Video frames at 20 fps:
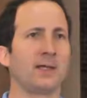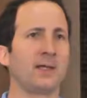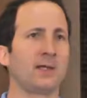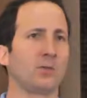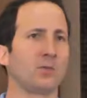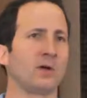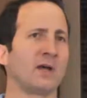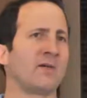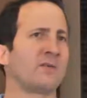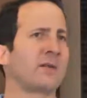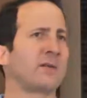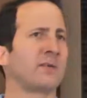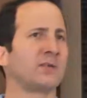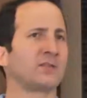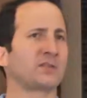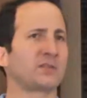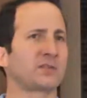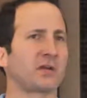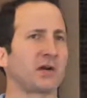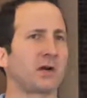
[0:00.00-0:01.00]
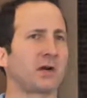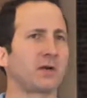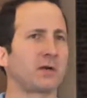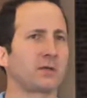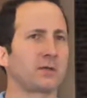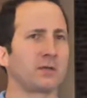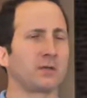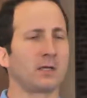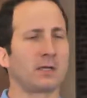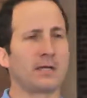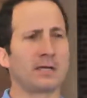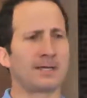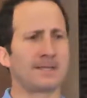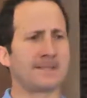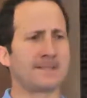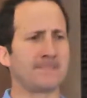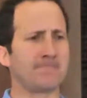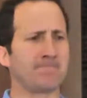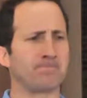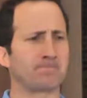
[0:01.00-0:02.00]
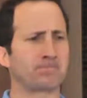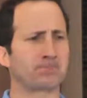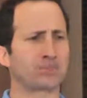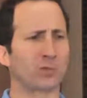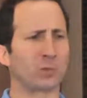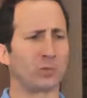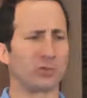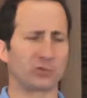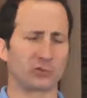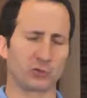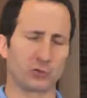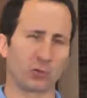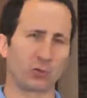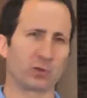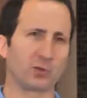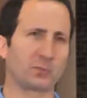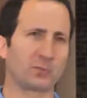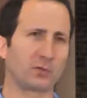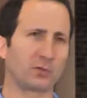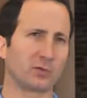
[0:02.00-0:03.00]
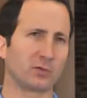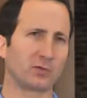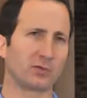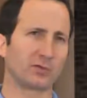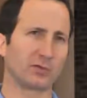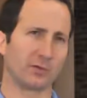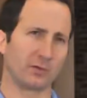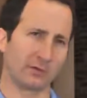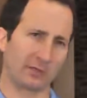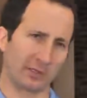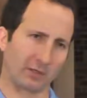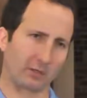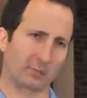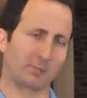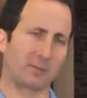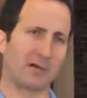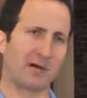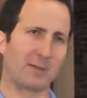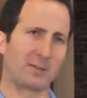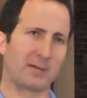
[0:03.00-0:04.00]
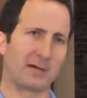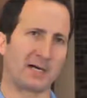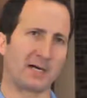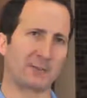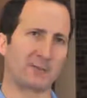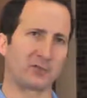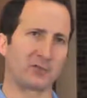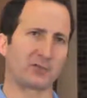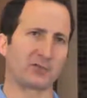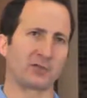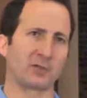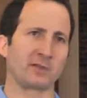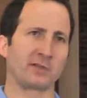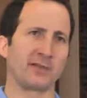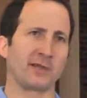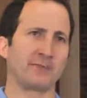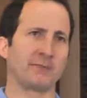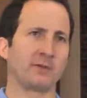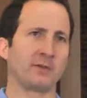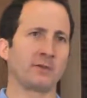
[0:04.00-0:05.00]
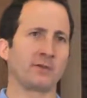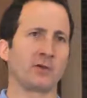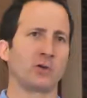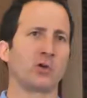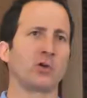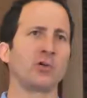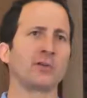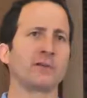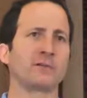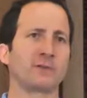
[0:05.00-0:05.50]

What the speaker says: we'll have people start with shorter pulls. So they'll pump up to a certain level and they'll hold it